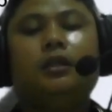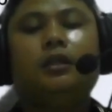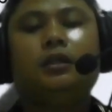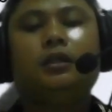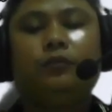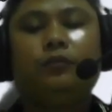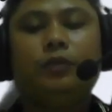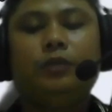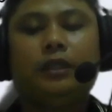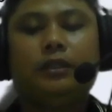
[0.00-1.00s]
we make
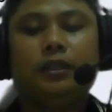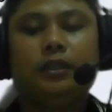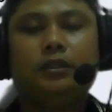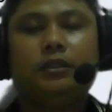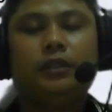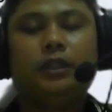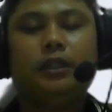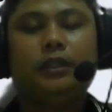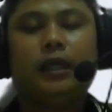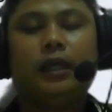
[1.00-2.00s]
this research, we
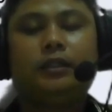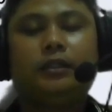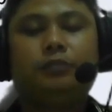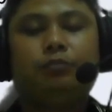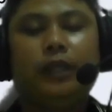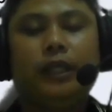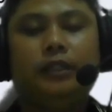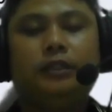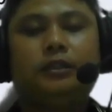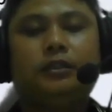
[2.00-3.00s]
can
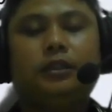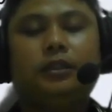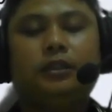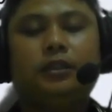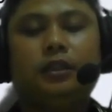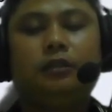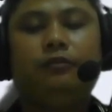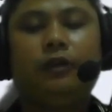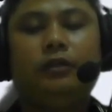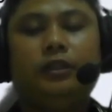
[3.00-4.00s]
explain
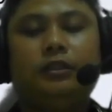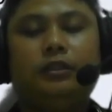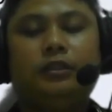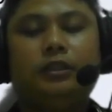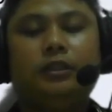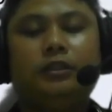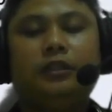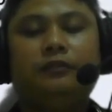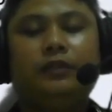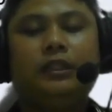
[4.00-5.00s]
very
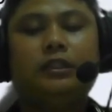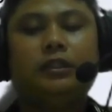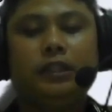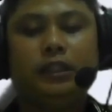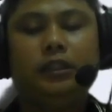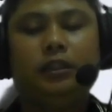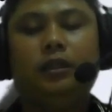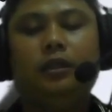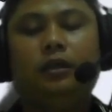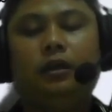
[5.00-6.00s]
definitely
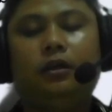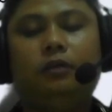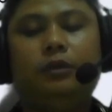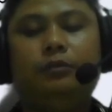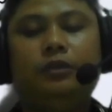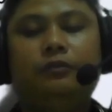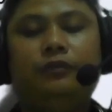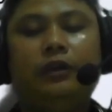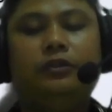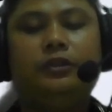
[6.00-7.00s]
or maybe
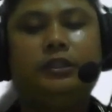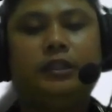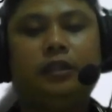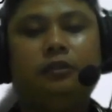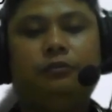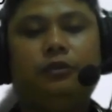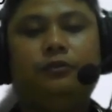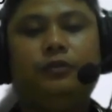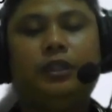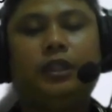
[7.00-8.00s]
very detailed,
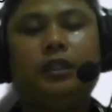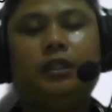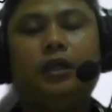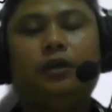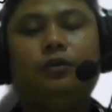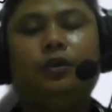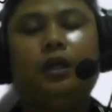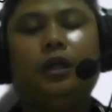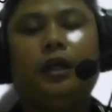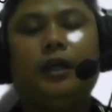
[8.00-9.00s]
for we can now
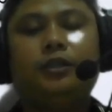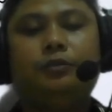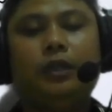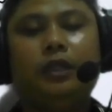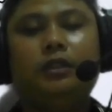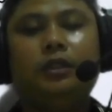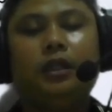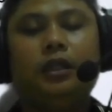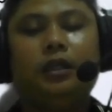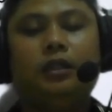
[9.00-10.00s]
explain
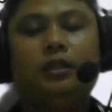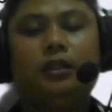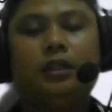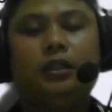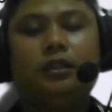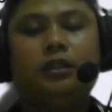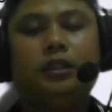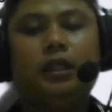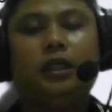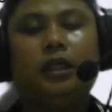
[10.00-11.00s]

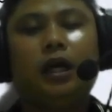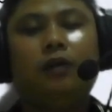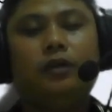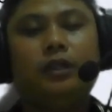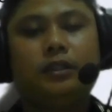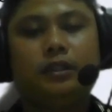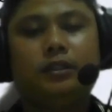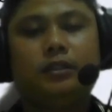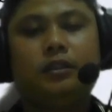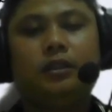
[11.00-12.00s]
our
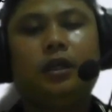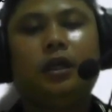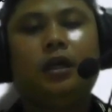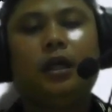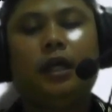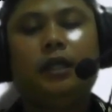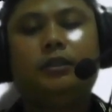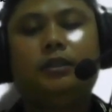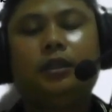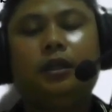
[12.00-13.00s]
research.
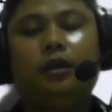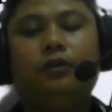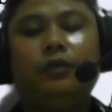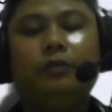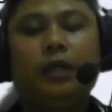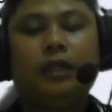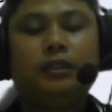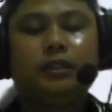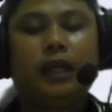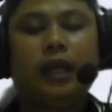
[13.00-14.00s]
And we
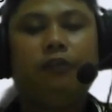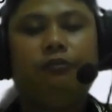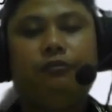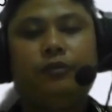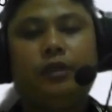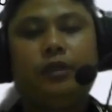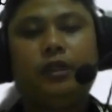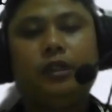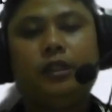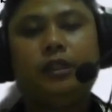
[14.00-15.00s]
must have
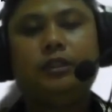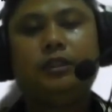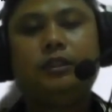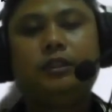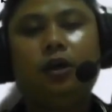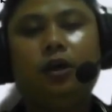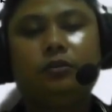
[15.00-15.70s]
a solve